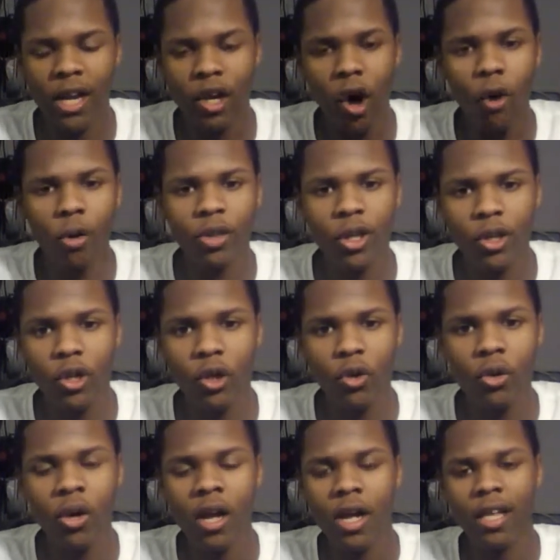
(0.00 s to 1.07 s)
They know what to
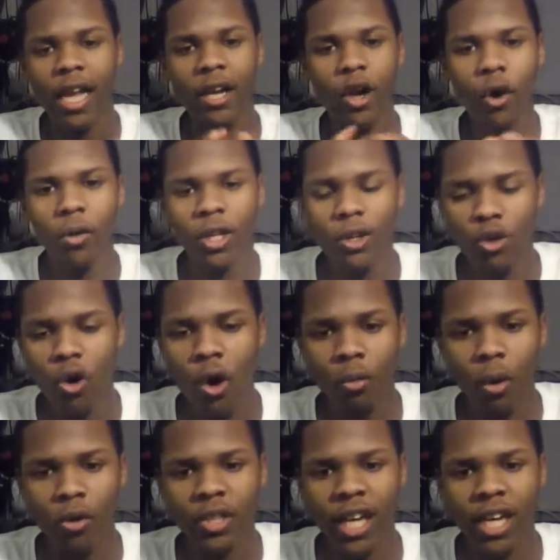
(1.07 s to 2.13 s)
do. They know what to do
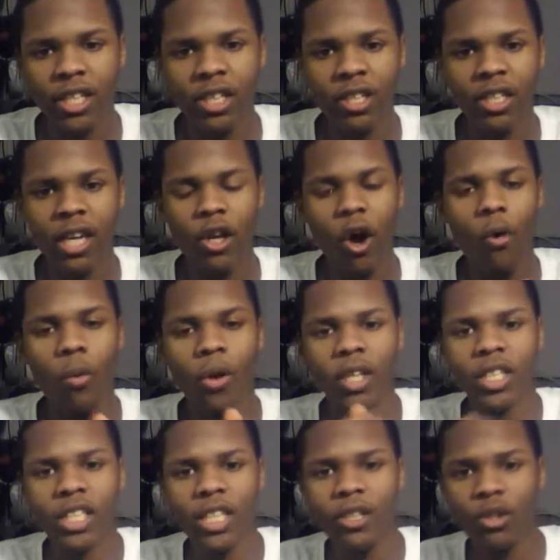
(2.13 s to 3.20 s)
on rotations. They know where
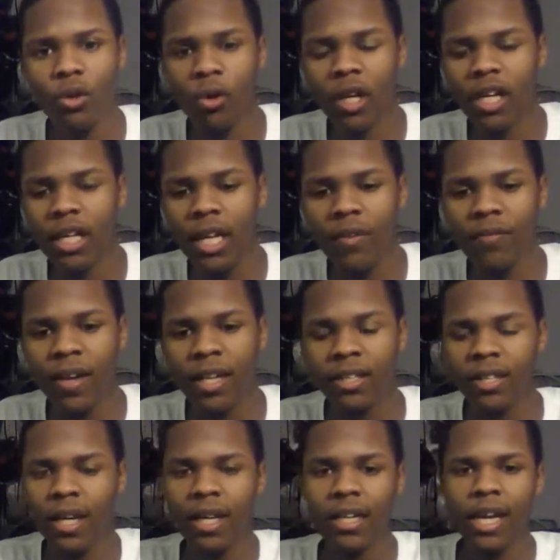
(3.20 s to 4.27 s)
to send you on the
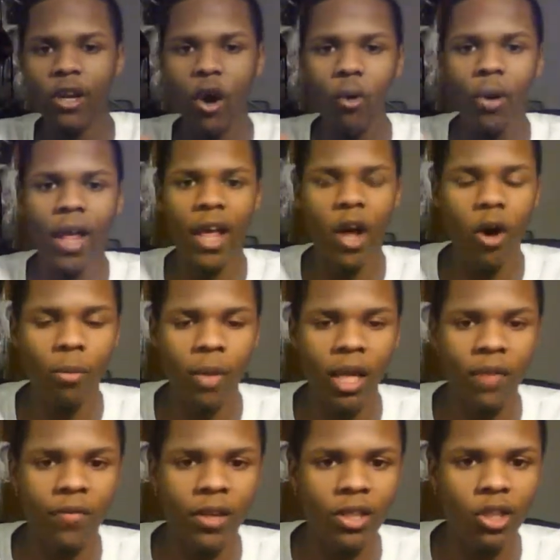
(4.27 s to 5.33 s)
defense. They know where the help
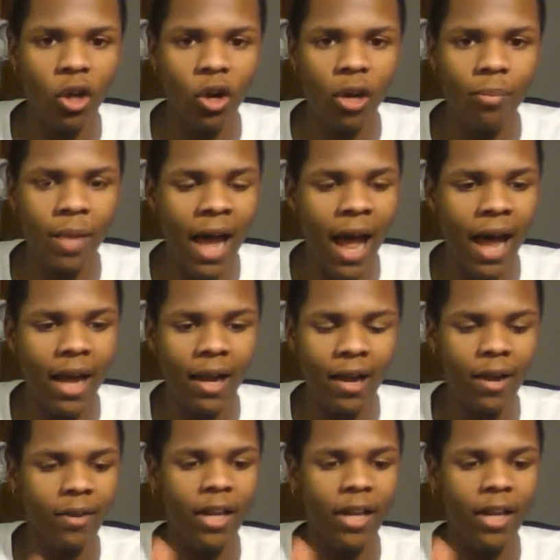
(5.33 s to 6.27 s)
defense is going to be at.